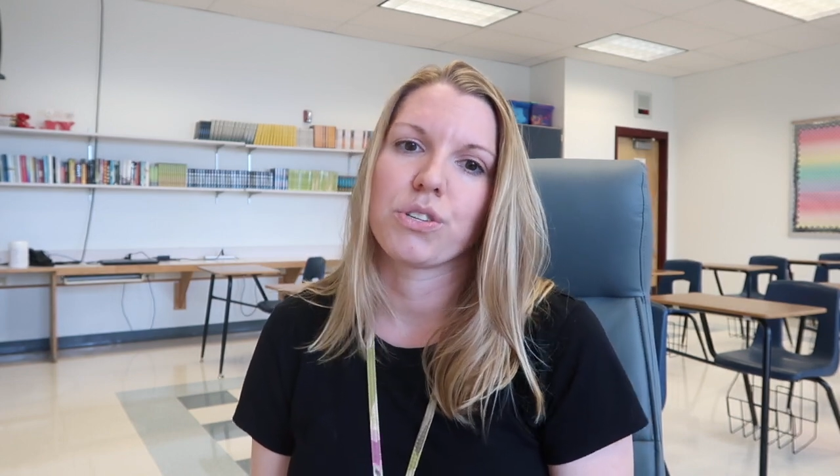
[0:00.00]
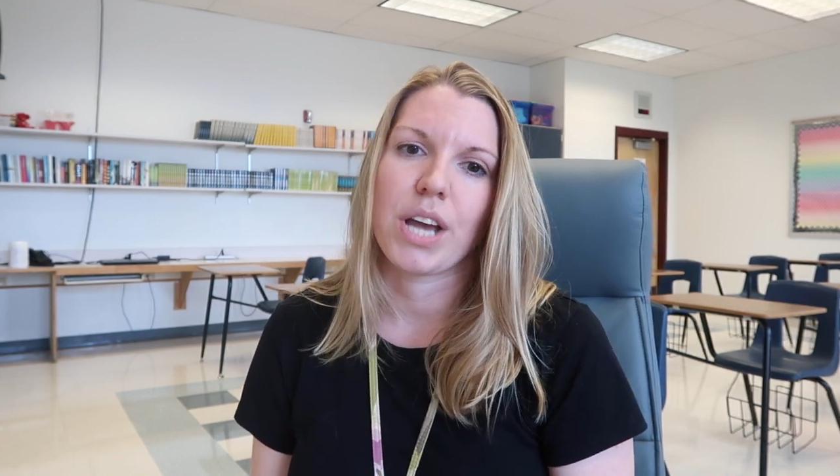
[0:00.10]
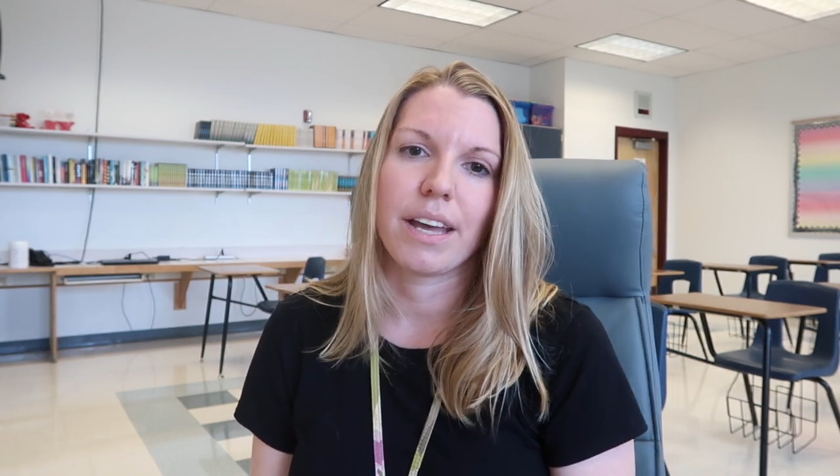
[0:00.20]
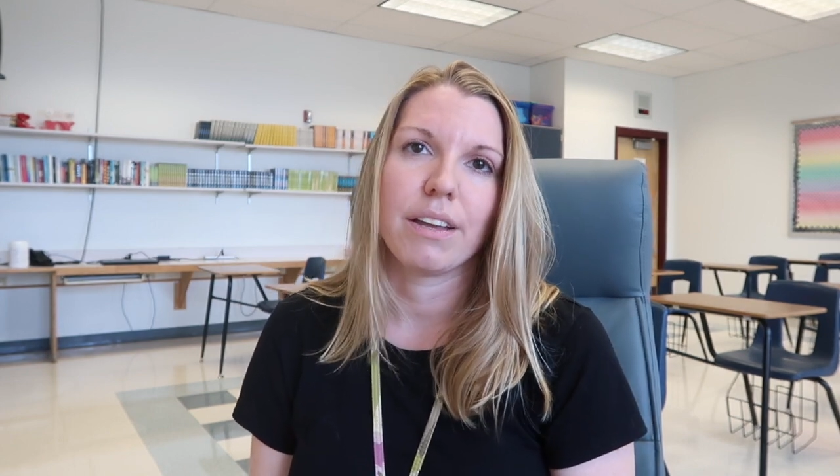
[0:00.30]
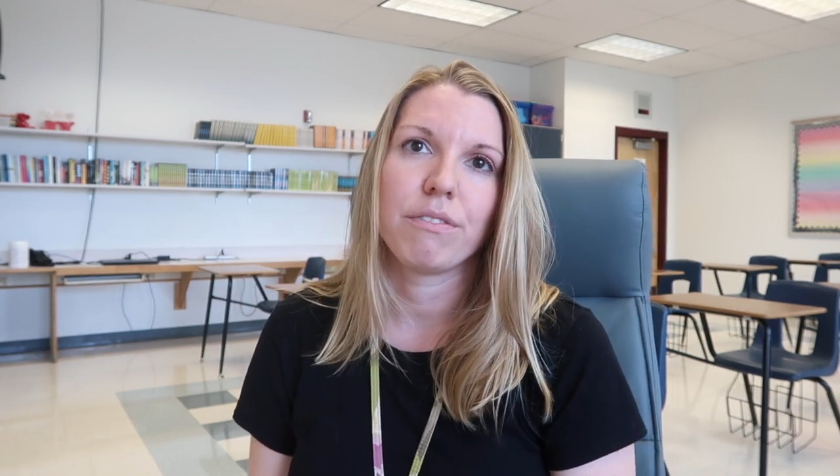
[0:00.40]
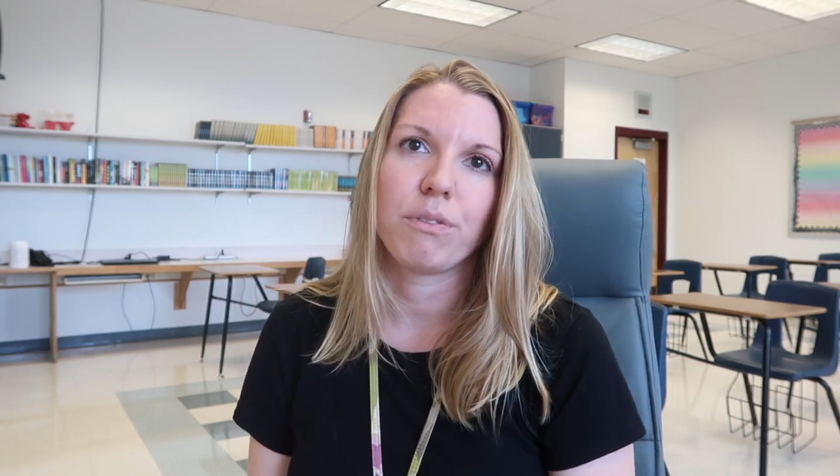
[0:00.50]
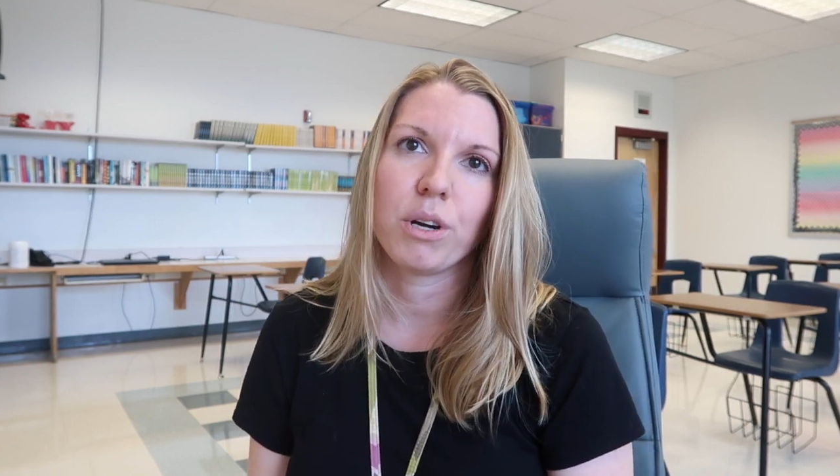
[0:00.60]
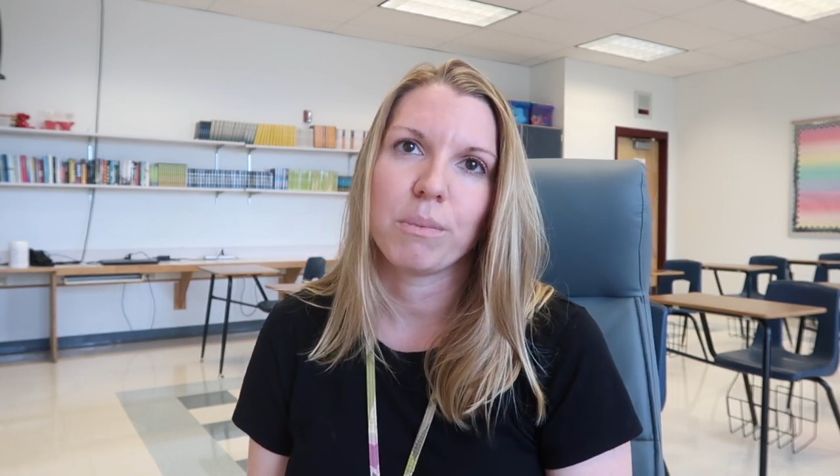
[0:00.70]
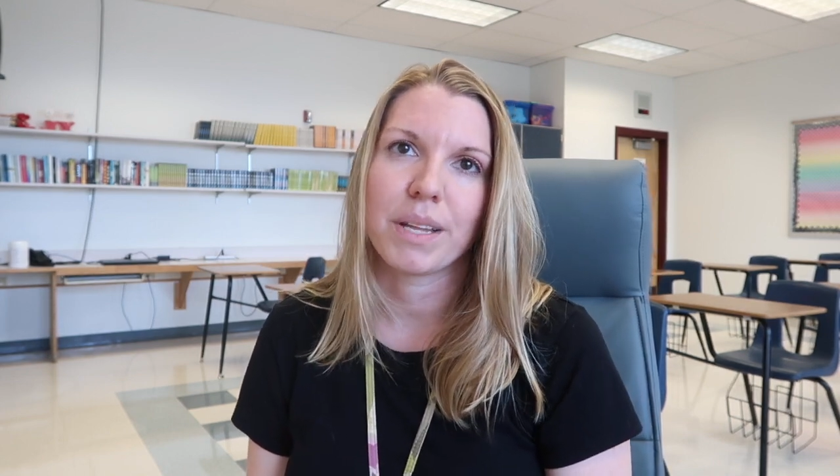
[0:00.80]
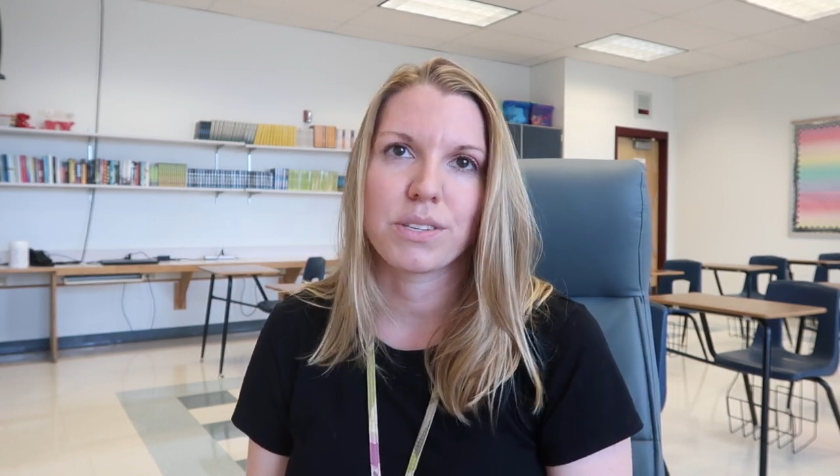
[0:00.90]
check-in
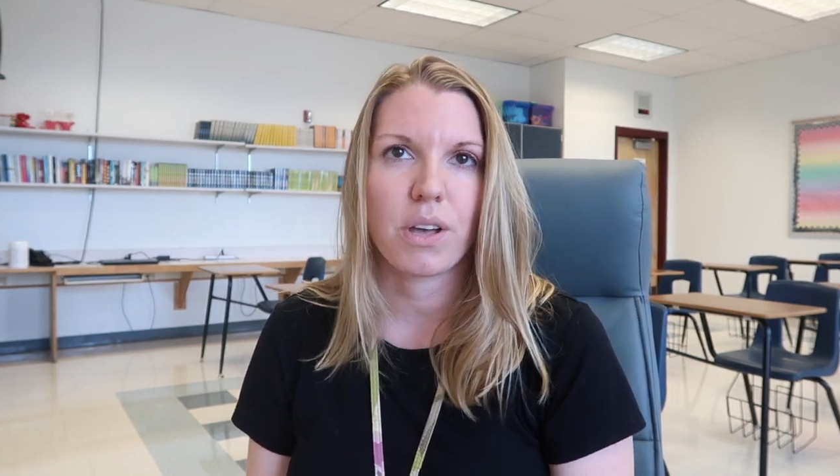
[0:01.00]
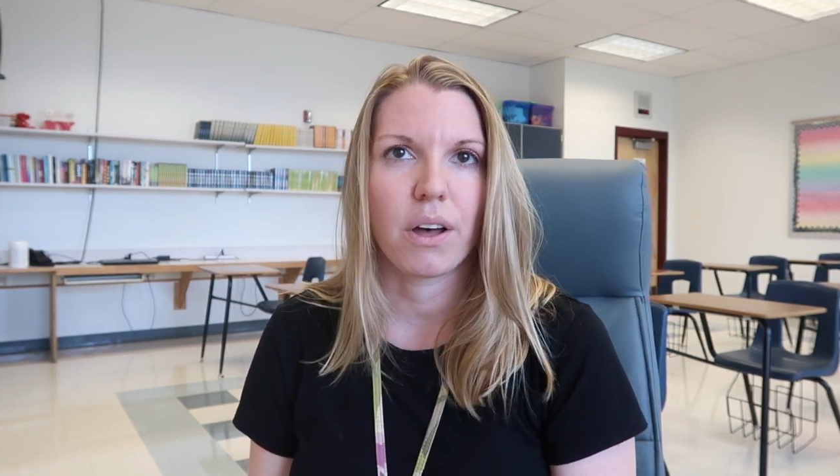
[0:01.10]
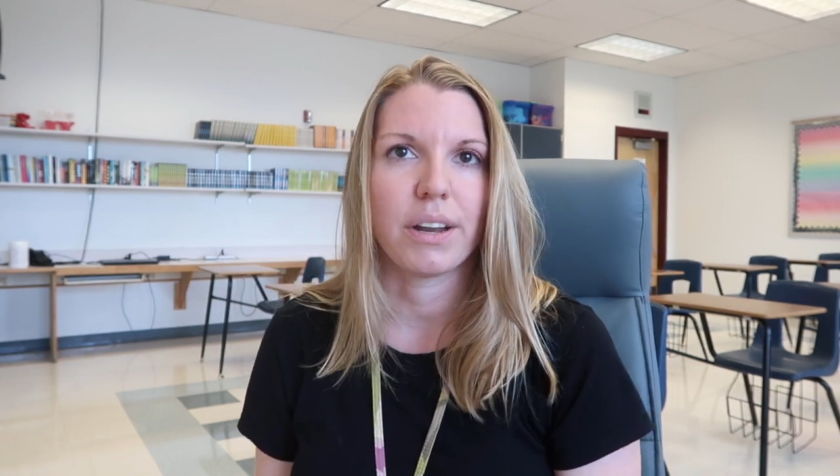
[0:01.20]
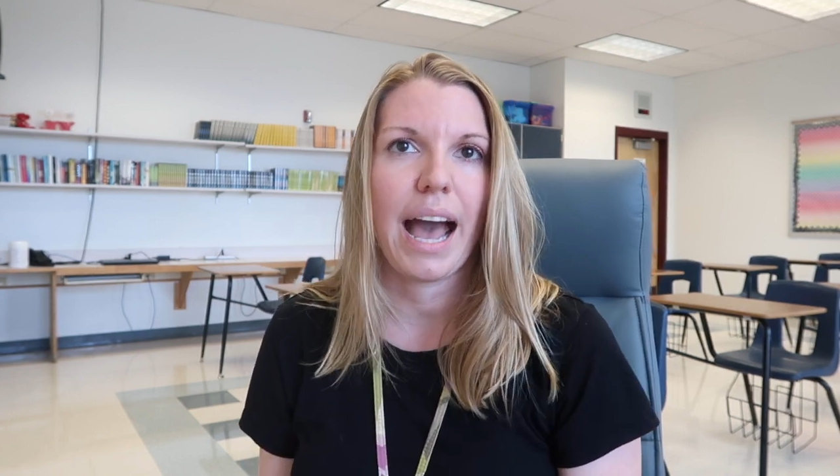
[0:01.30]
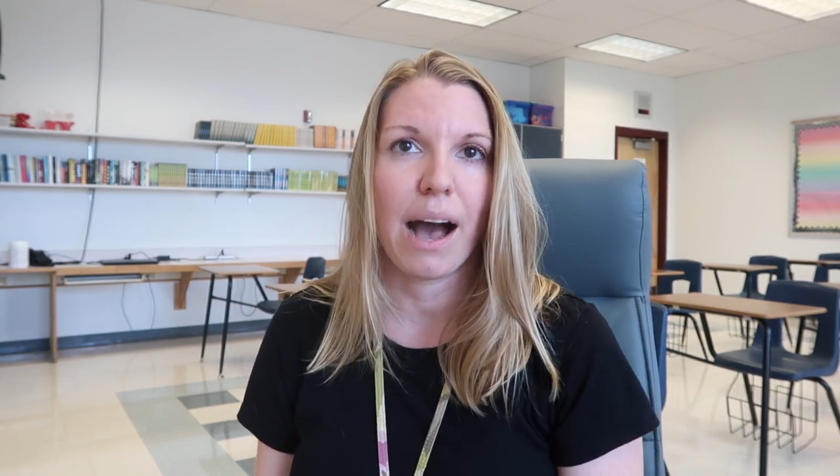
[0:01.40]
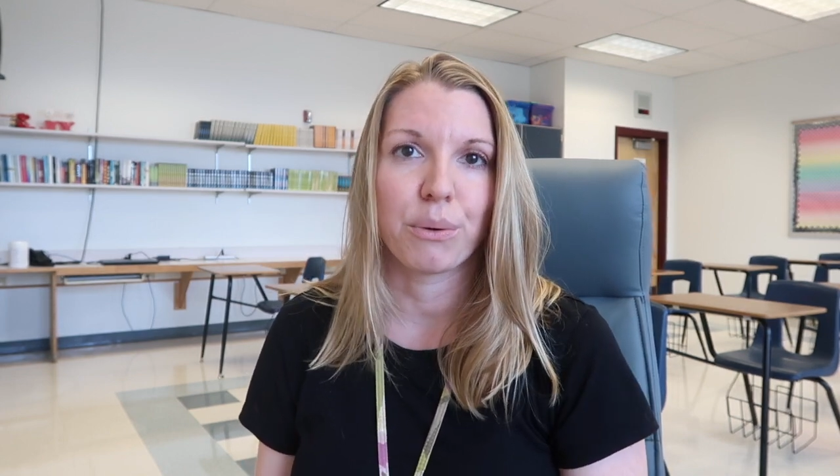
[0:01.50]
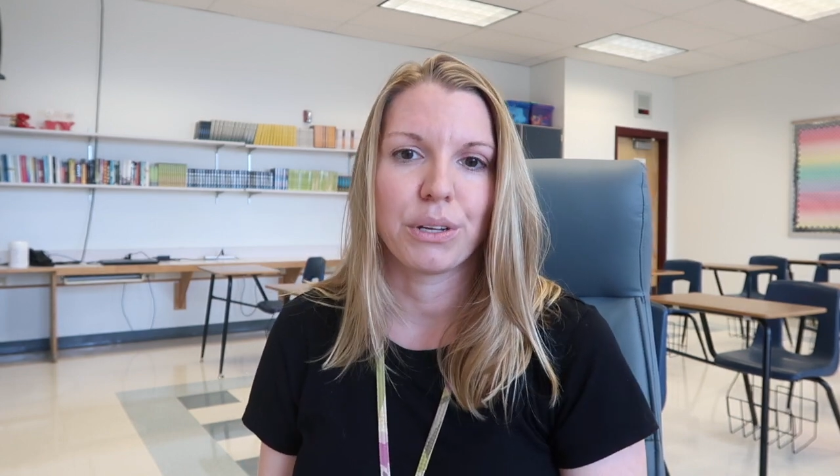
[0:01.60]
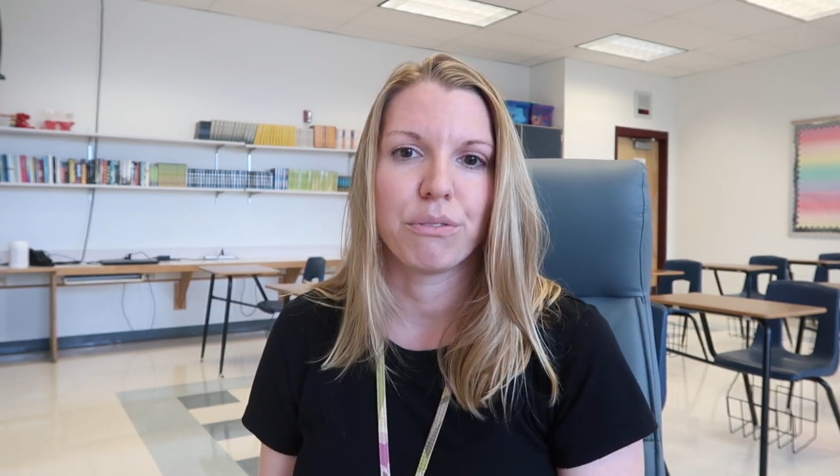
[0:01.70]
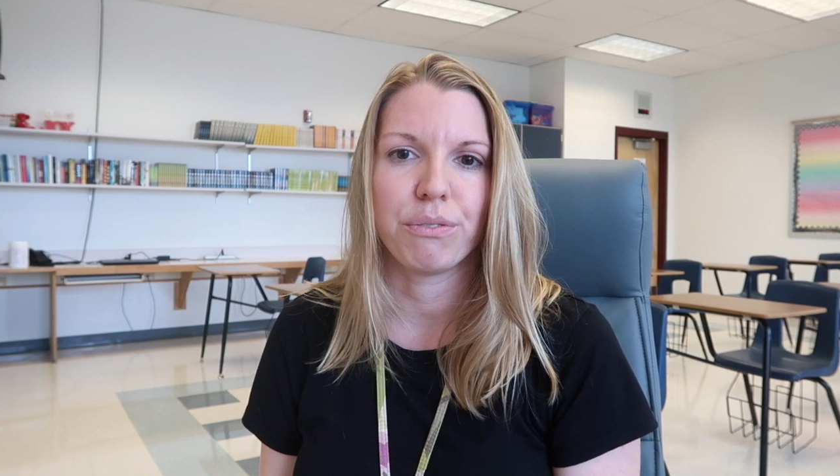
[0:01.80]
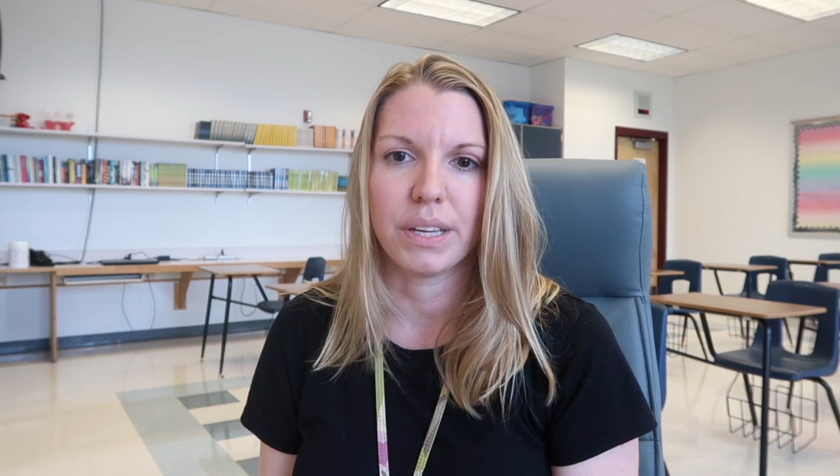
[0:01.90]
form that's called How Are
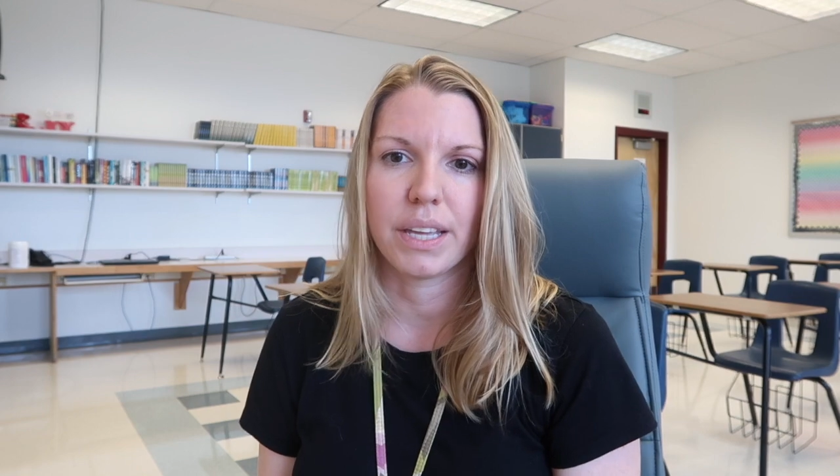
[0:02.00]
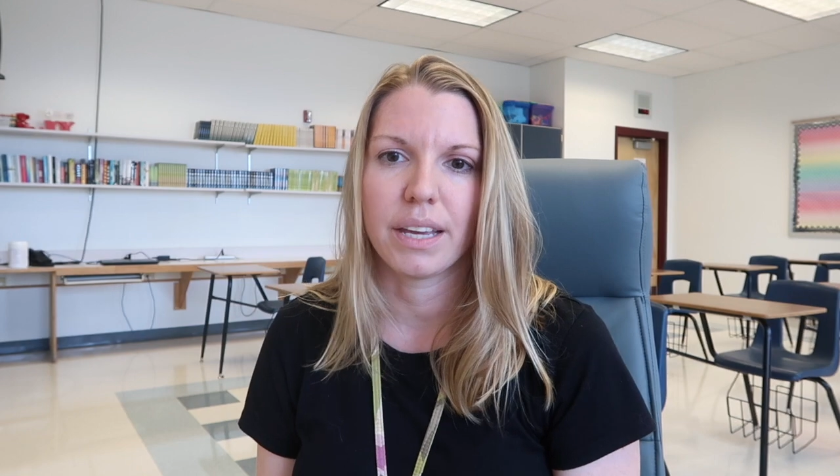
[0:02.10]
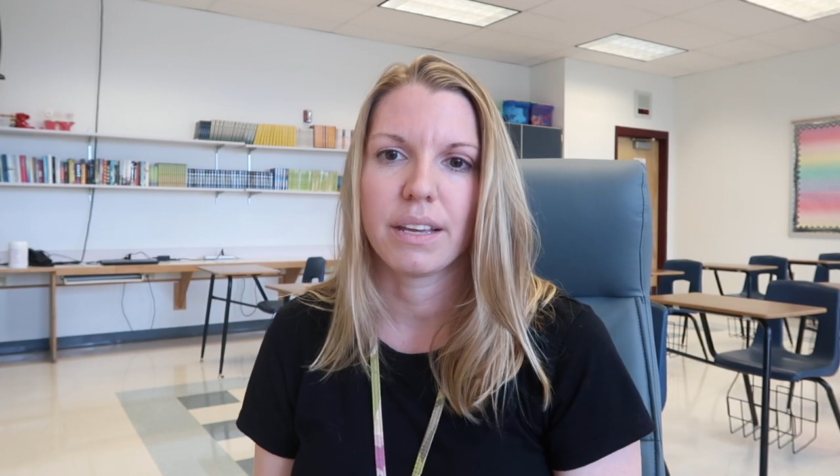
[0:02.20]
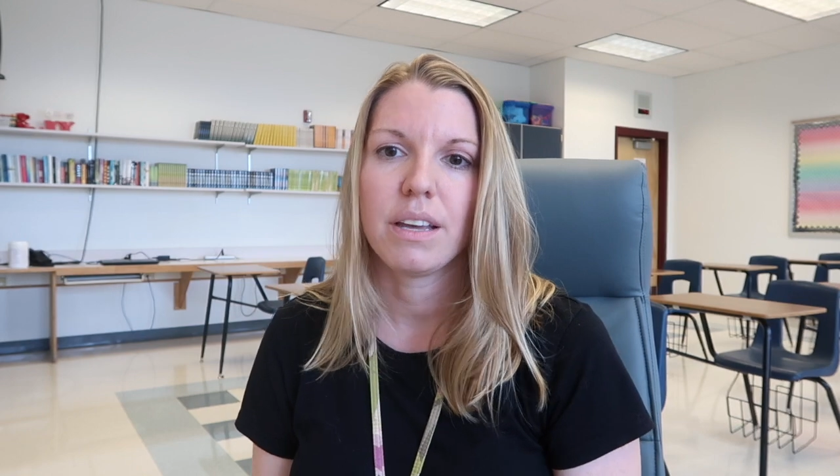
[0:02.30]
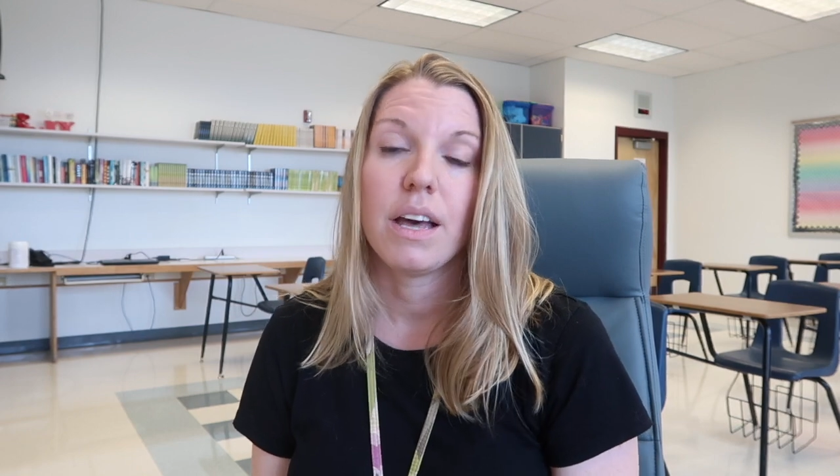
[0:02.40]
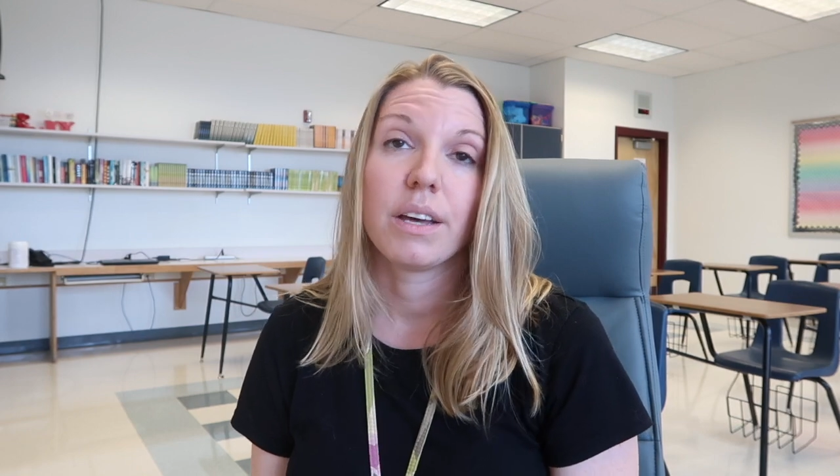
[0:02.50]
You Feeling?